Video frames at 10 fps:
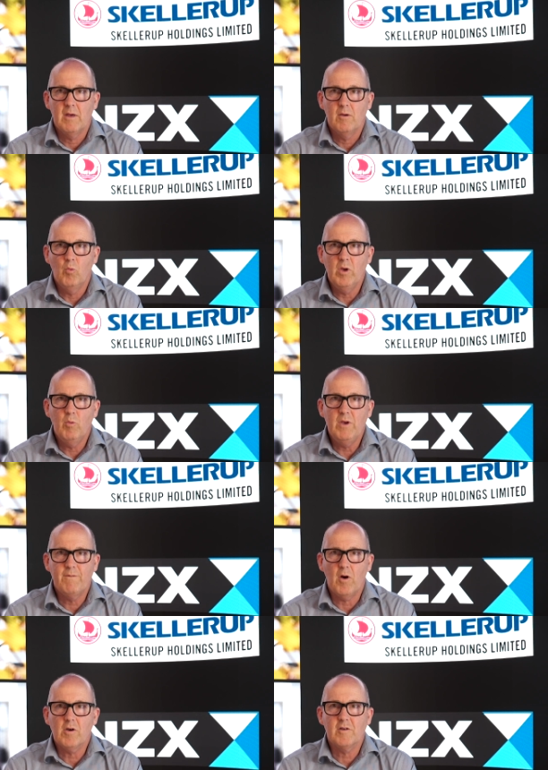We
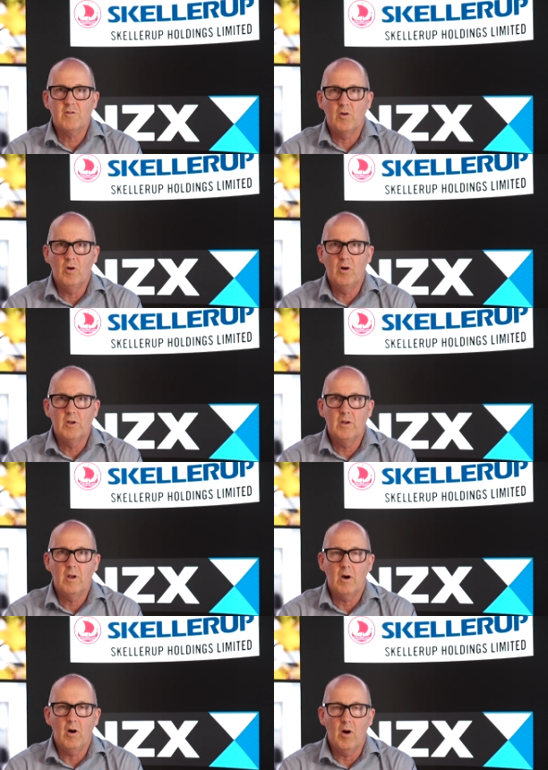focus on
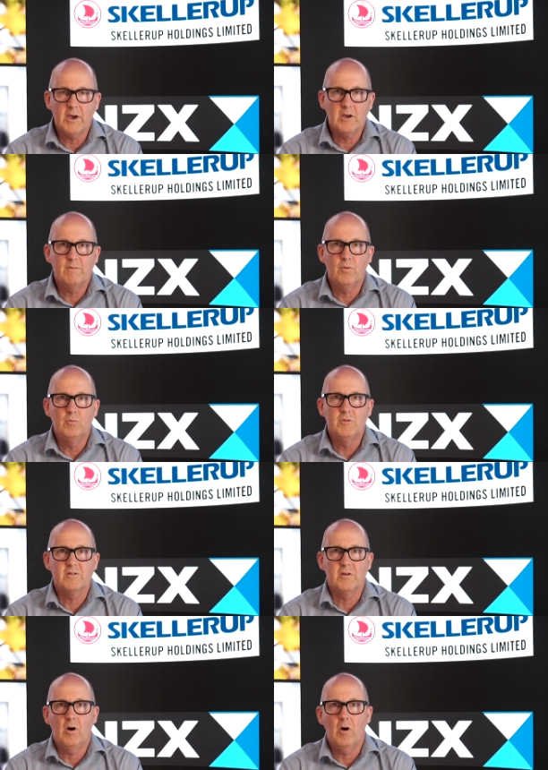high
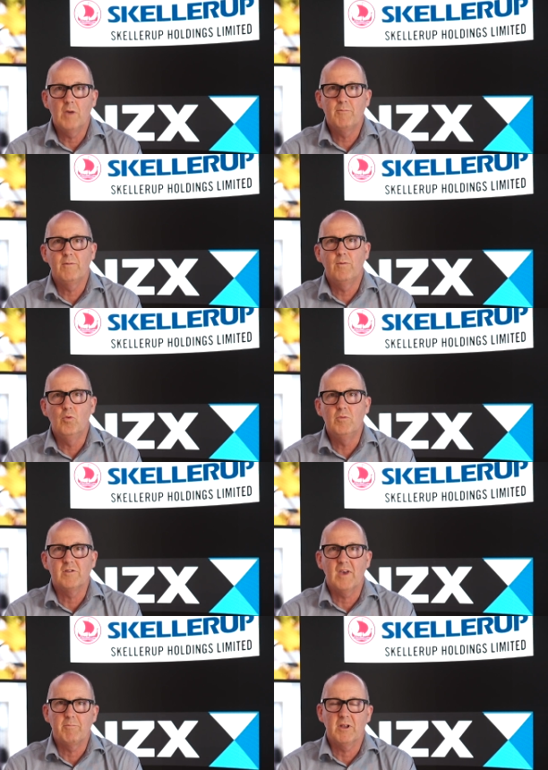conformance and high
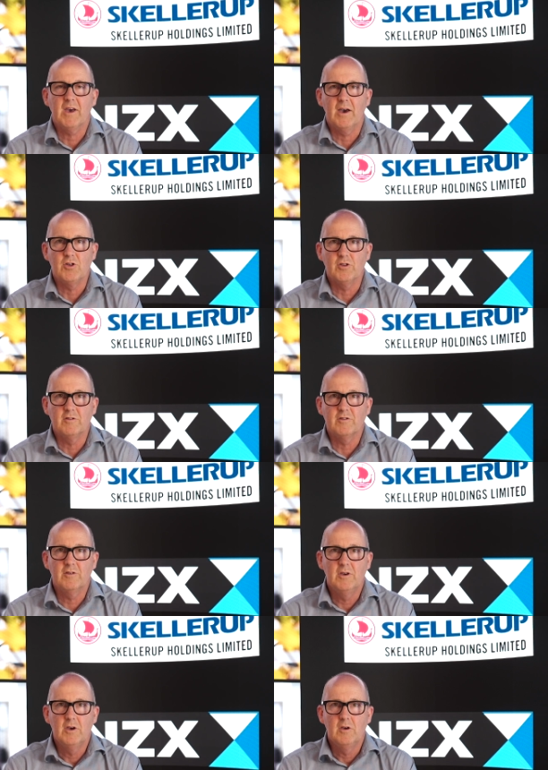performance applications.
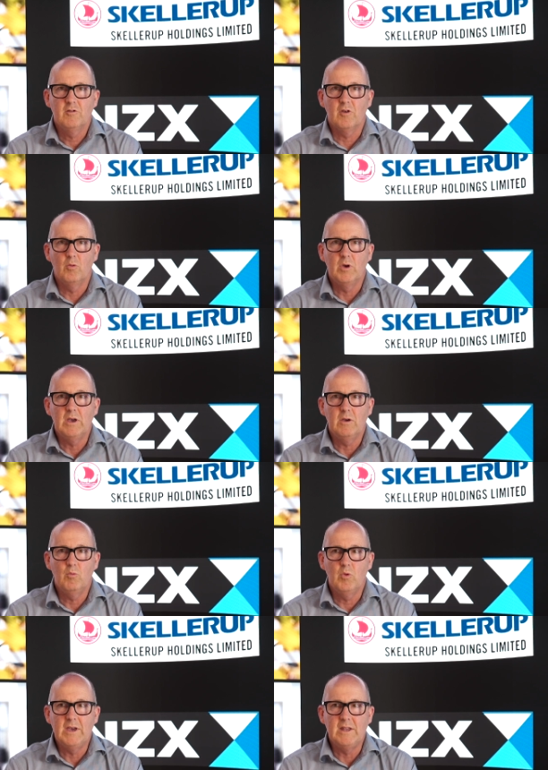So we
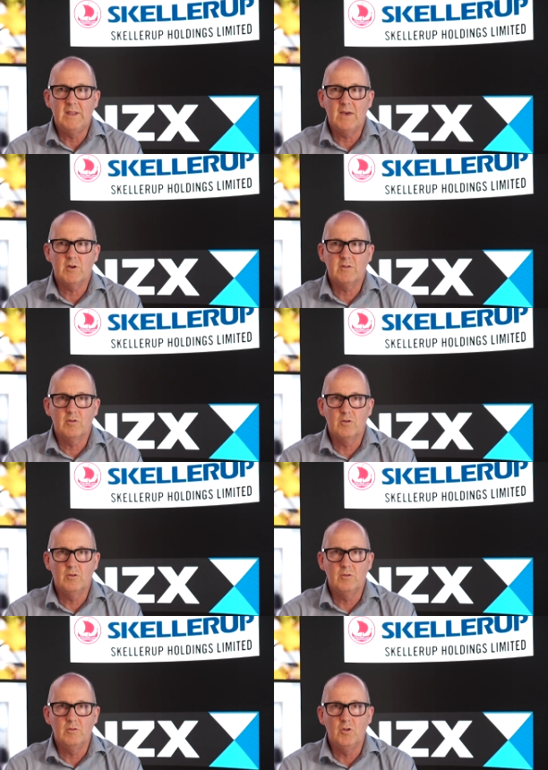endeavour
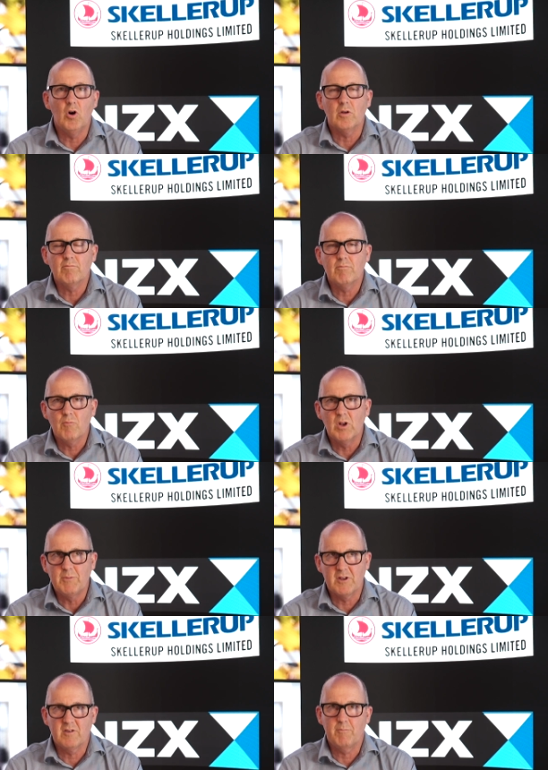to not really
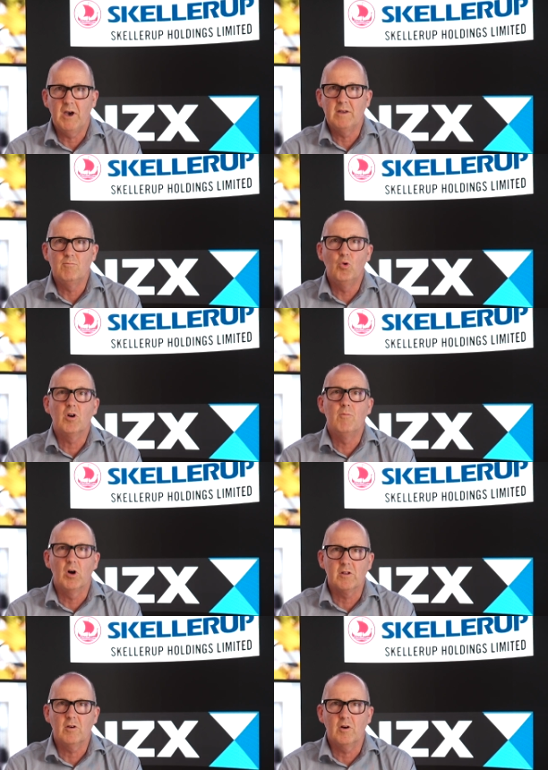participate in more
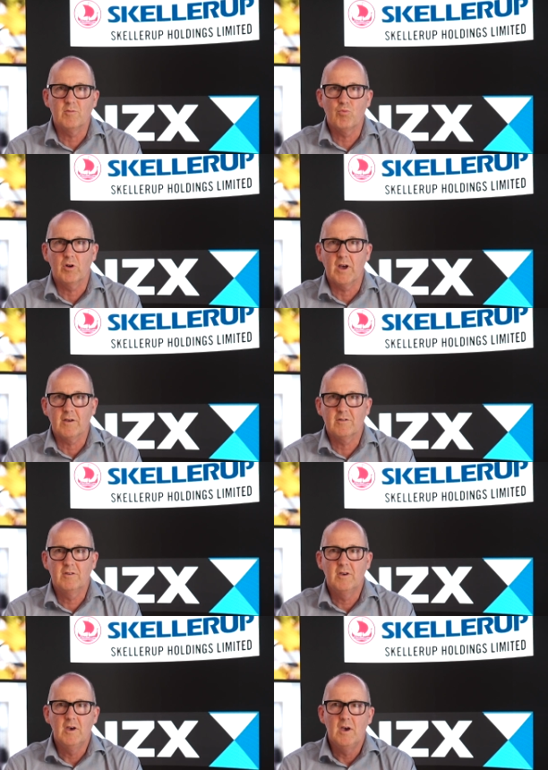commoditized products.
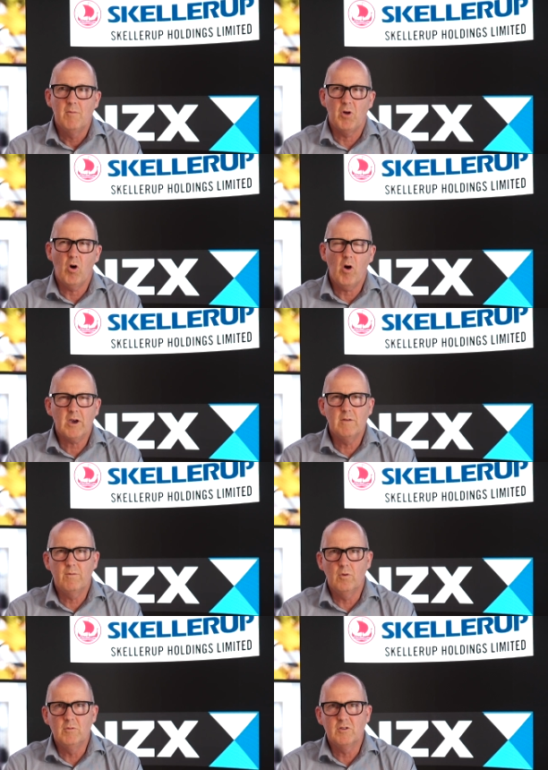By high
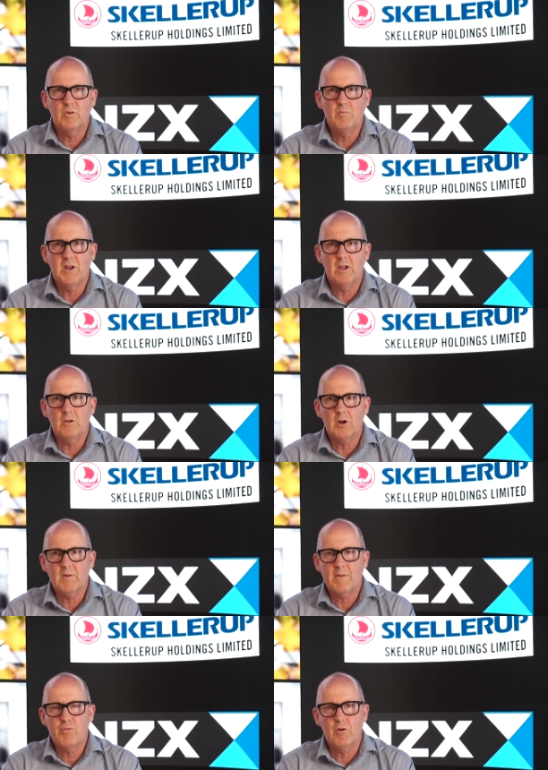conformance, we mean a lot of
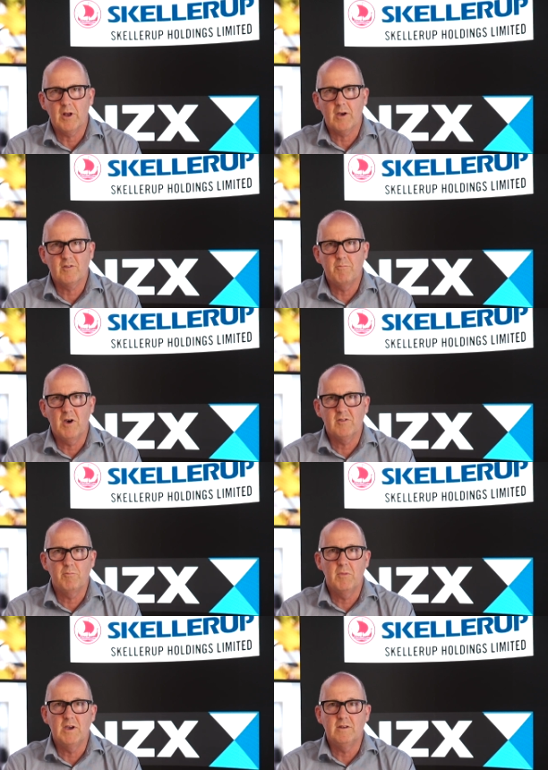our products must
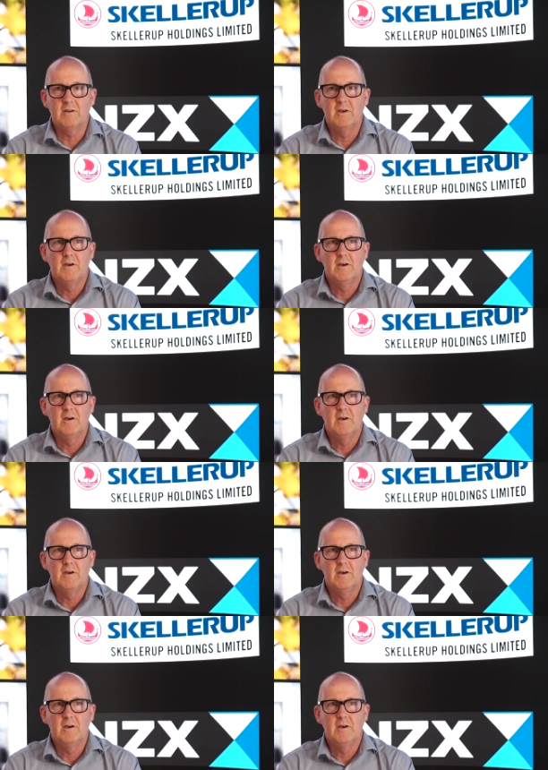meet